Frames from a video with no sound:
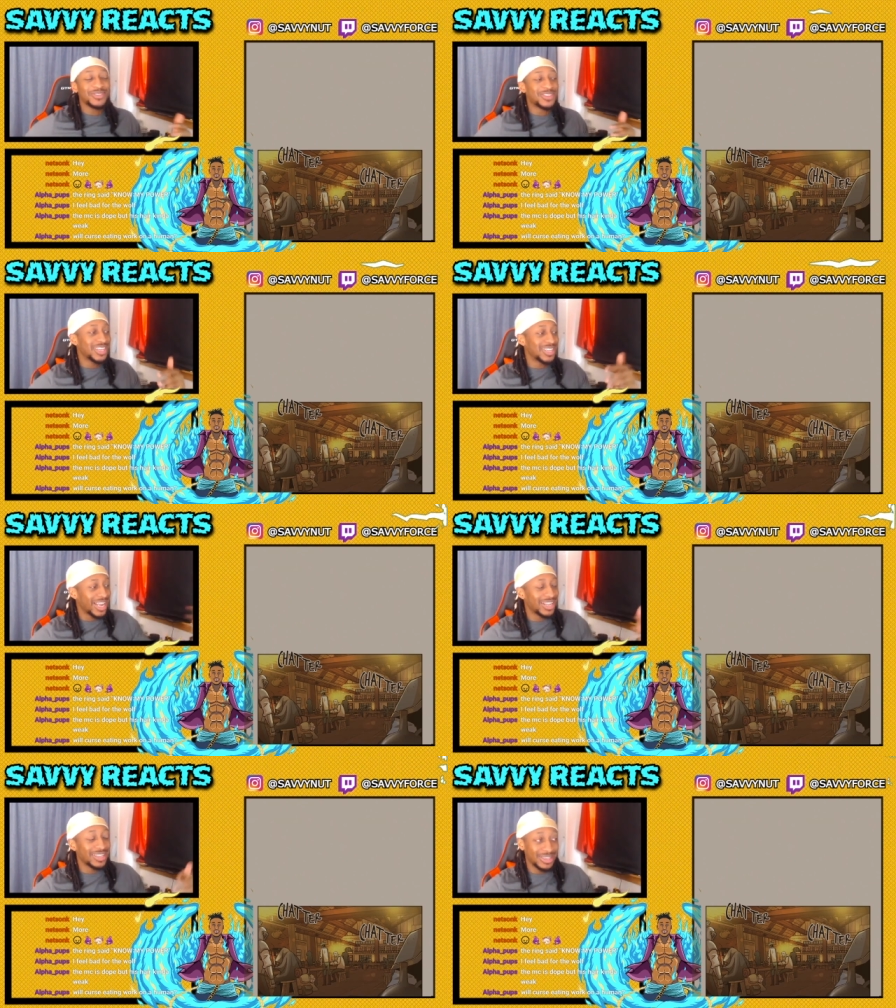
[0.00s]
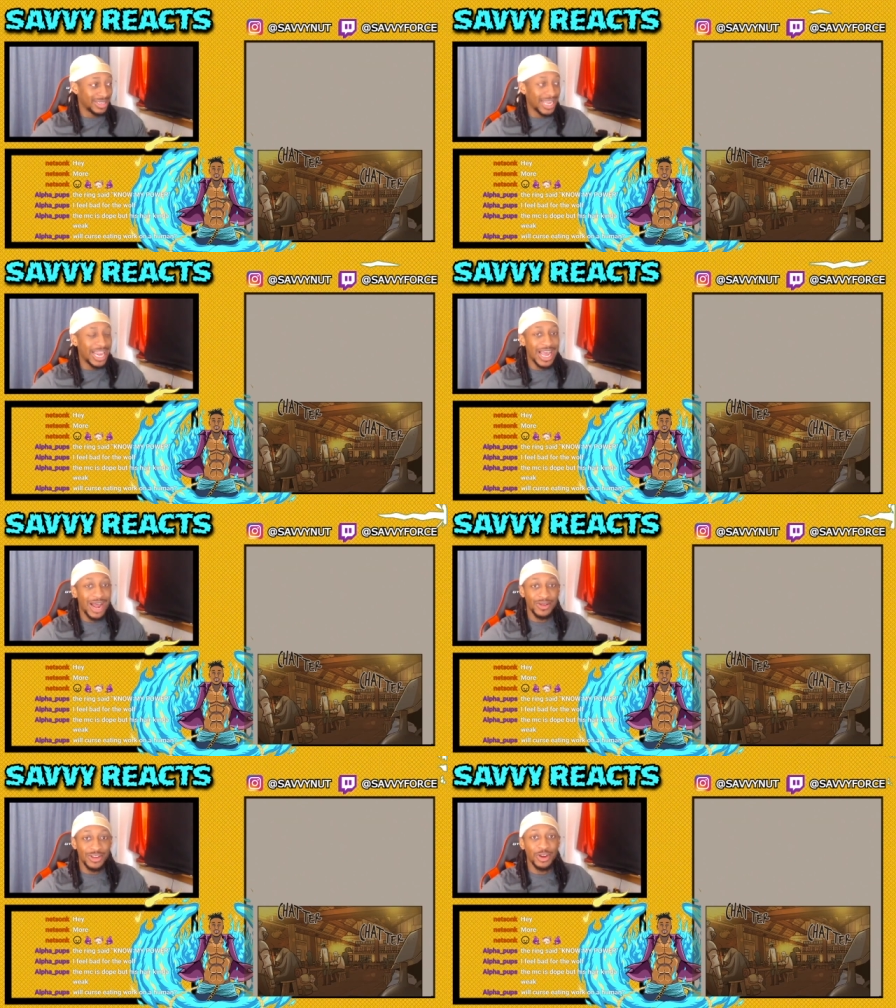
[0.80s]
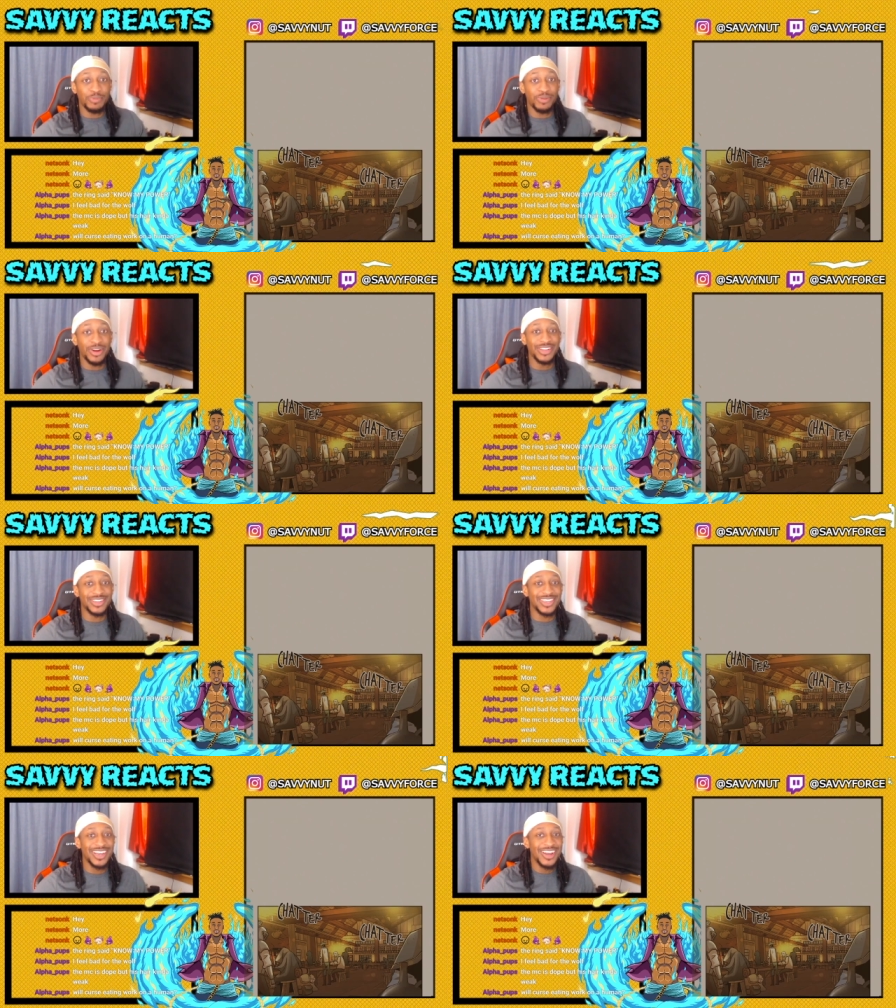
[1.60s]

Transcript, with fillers: to, to take out, you know, the prince.